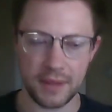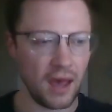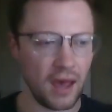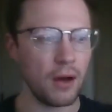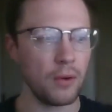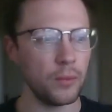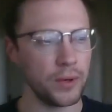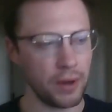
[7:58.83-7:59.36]

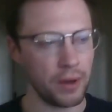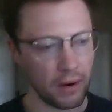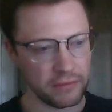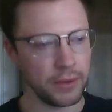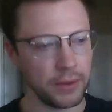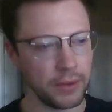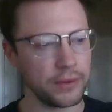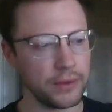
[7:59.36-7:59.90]
Nate or
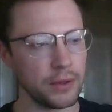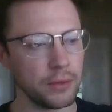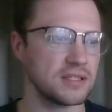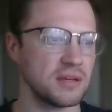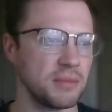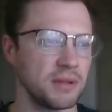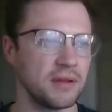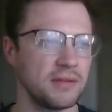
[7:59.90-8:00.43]
Nathan,
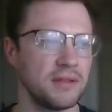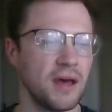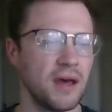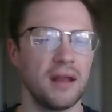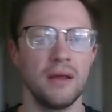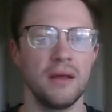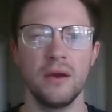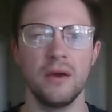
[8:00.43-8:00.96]
something like that.
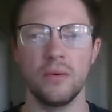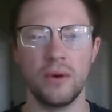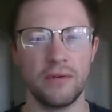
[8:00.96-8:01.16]
We're